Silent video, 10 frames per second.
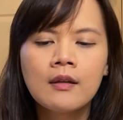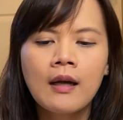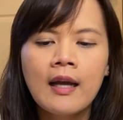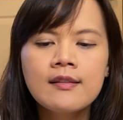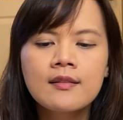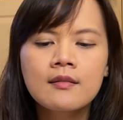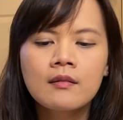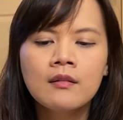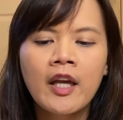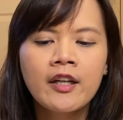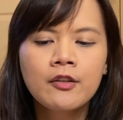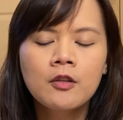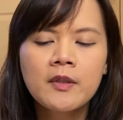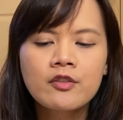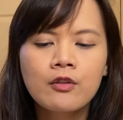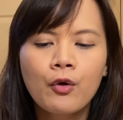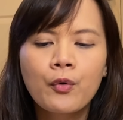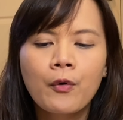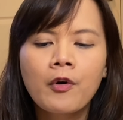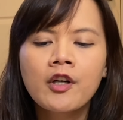I just let it to be slow
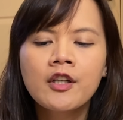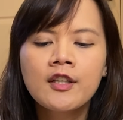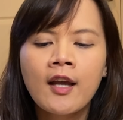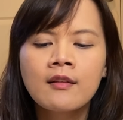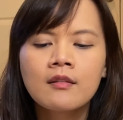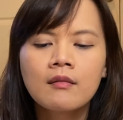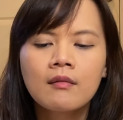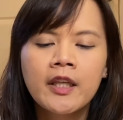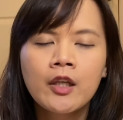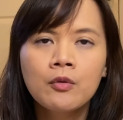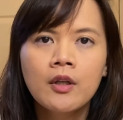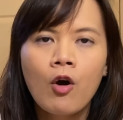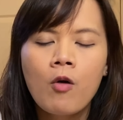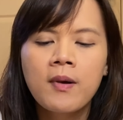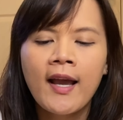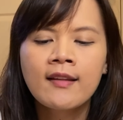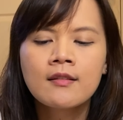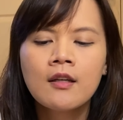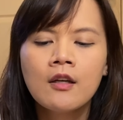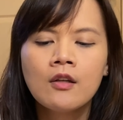grower than kill the whole plant.
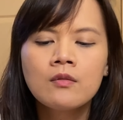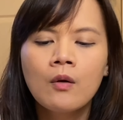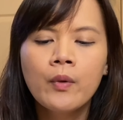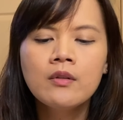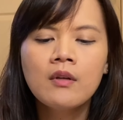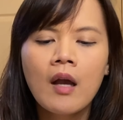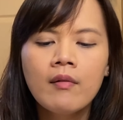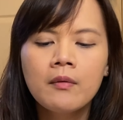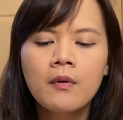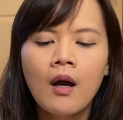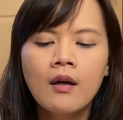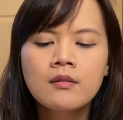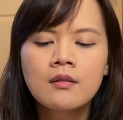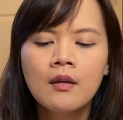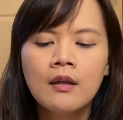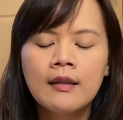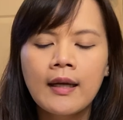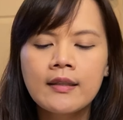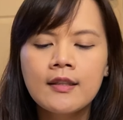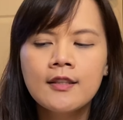So when you have a rot
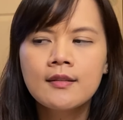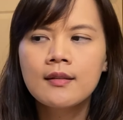like this,